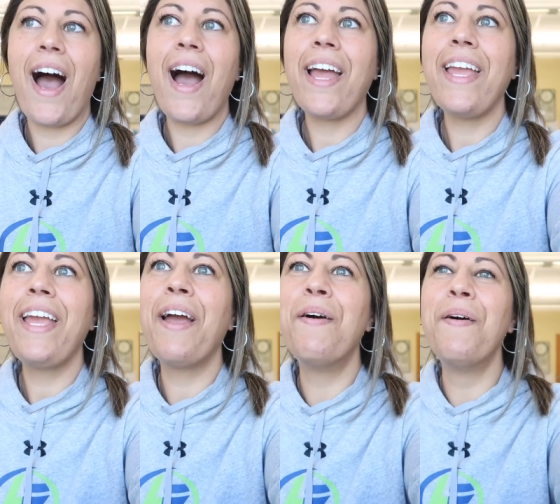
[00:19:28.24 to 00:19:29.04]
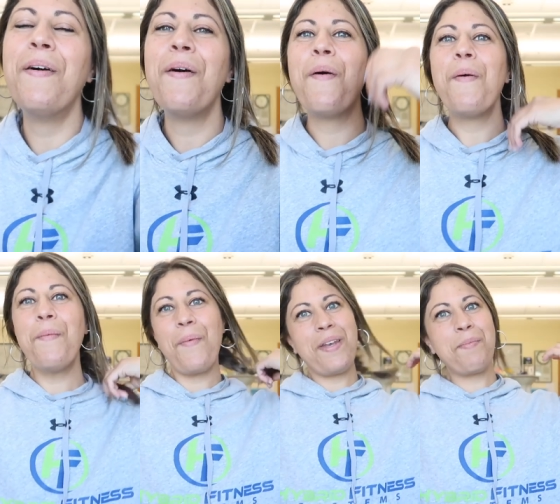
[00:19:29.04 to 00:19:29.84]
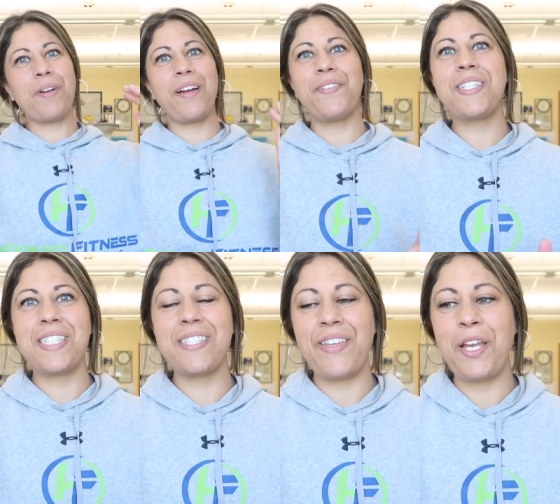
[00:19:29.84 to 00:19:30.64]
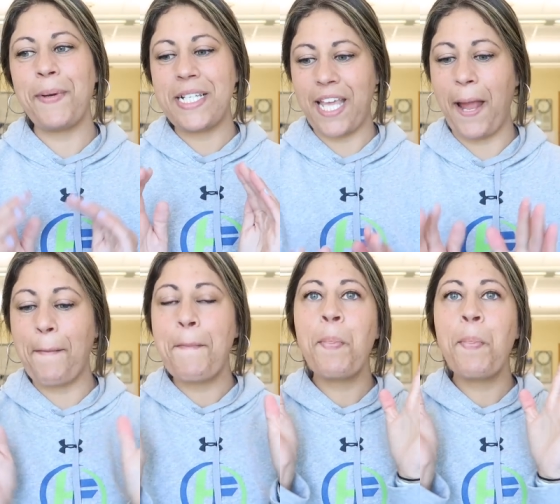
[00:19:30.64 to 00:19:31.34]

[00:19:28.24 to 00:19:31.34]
I wanna preface this video by saying,